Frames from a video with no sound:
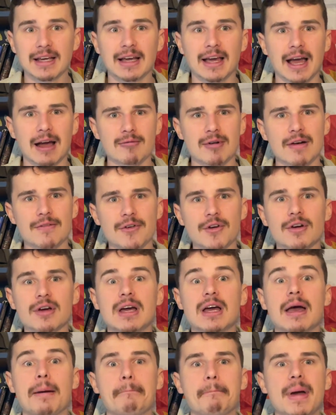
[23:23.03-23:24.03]
However,
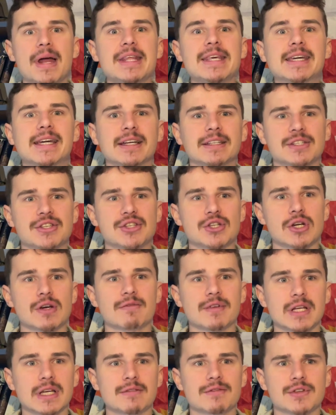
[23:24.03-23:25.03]
many
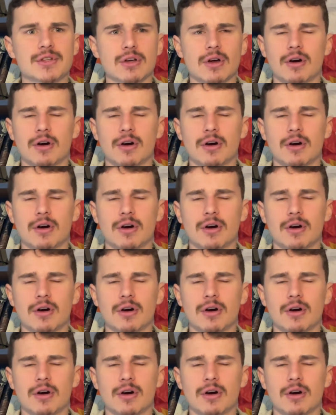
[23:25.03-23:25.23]
conservatives